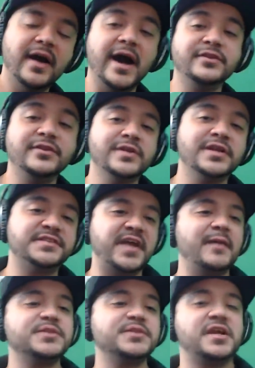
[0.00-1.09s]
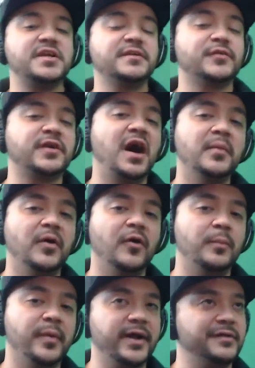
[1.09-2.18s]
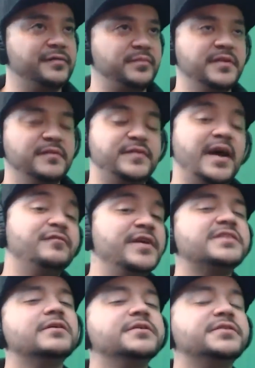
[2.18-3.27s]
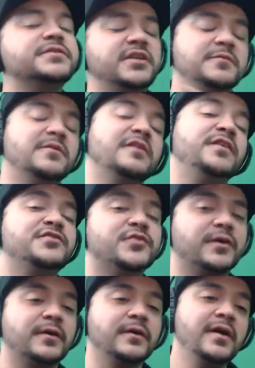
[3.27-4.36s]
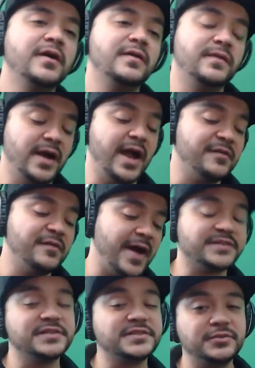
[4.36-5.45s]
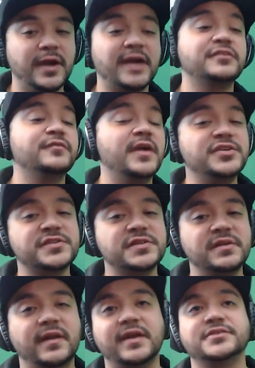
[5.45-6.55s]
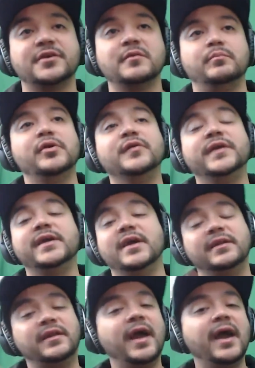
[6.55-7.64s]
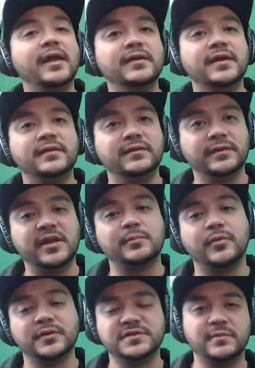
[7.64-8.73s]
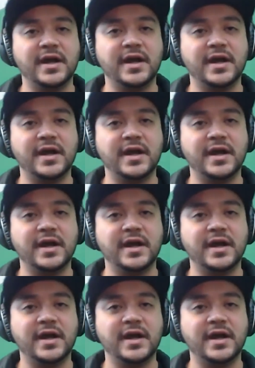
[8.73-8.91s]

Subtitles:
I do less damage than a different combo, but if that V-skill is going to give me my V-trigger, then I have access to activation, and then I can start building it again in later parts of the